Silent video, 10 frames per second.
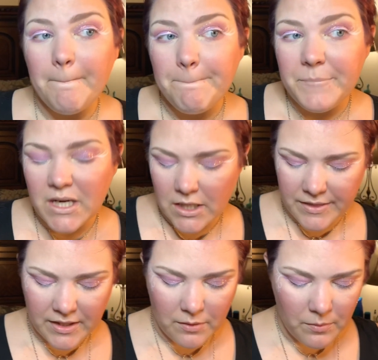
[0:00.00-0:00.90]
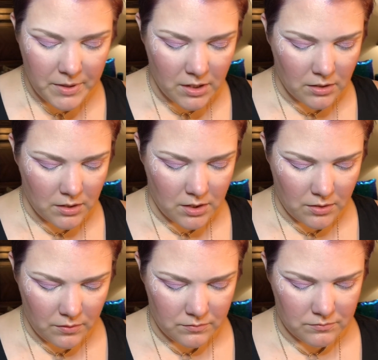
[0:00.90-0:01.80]
But I think it would be
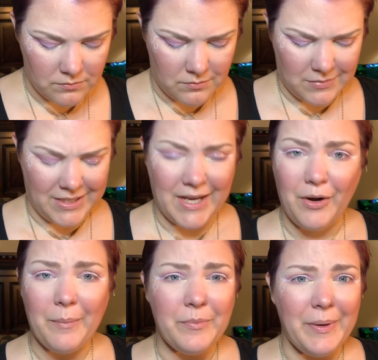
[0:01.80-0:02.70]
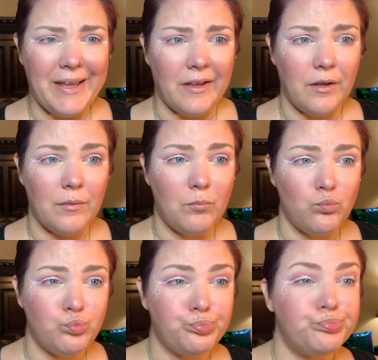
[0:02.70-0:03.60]
cute. I grabbed pink.
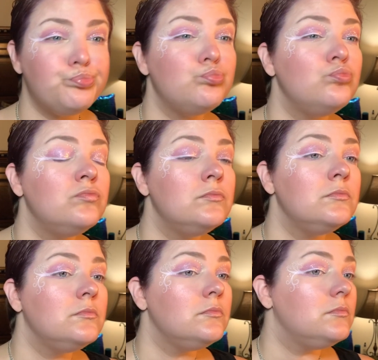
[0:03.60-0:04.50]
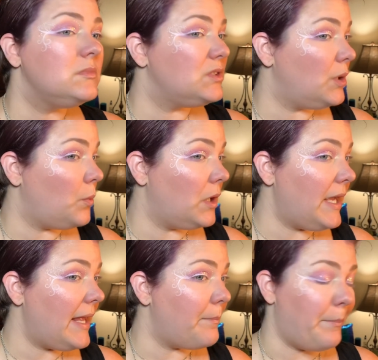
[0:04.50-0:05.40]
Do I want to
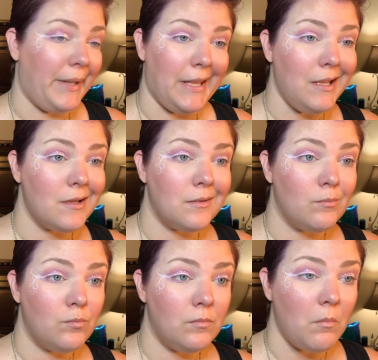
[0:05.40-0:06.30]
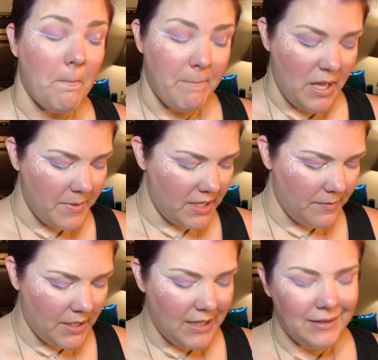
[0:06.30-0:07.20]
add pink? Maybe.
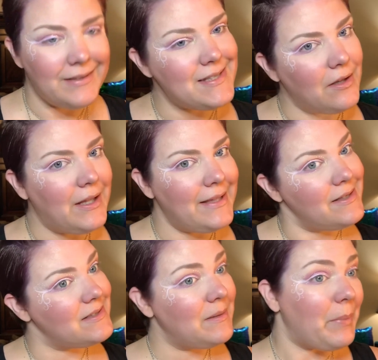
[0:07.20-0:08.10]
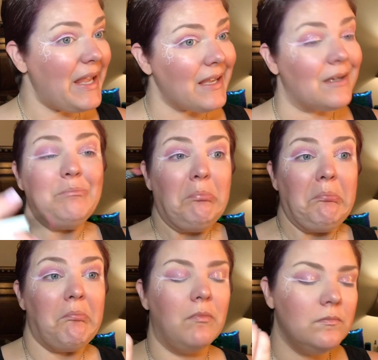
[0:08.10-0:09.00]
Let's outline this in pink.
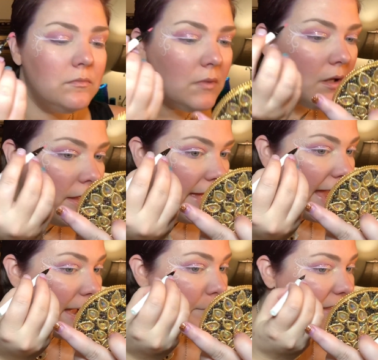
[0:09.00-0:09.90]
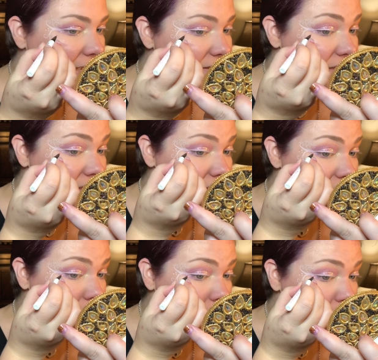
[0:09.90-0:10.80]
Happy accidents,
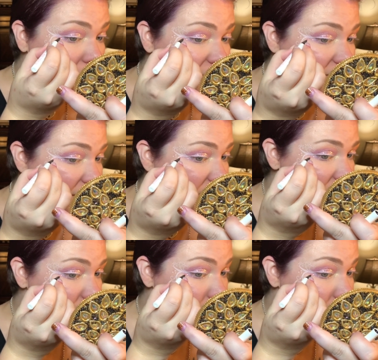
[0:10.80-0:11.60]
Bob Ross says.